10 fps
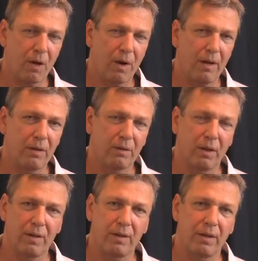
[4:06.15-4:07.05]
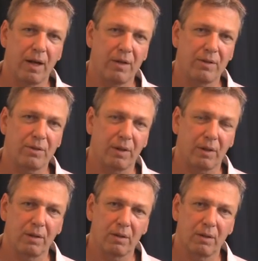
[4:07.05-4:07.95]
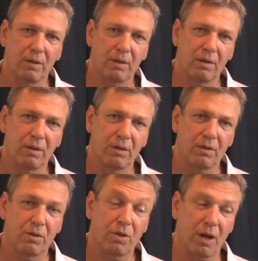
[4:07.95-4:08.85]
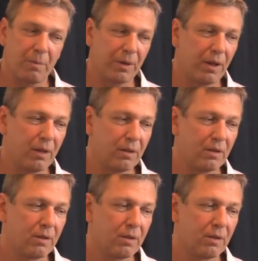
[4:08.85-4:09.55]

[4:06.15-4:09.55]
All right, and then the last string. Sharp again.